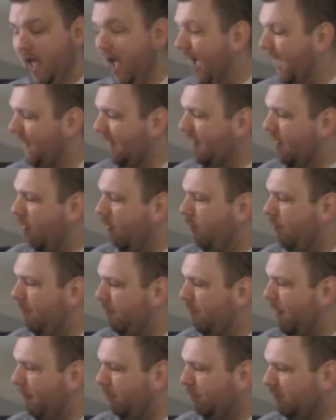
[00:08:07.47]
all the
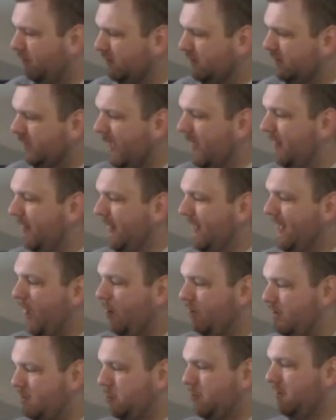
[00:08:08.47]
bubbles, and I like how
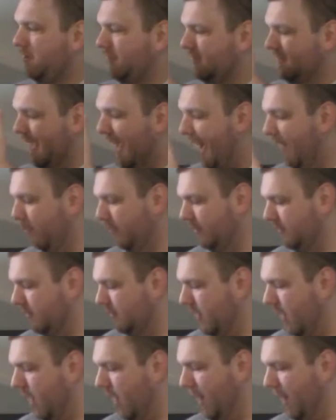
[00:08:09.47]
it swirls out.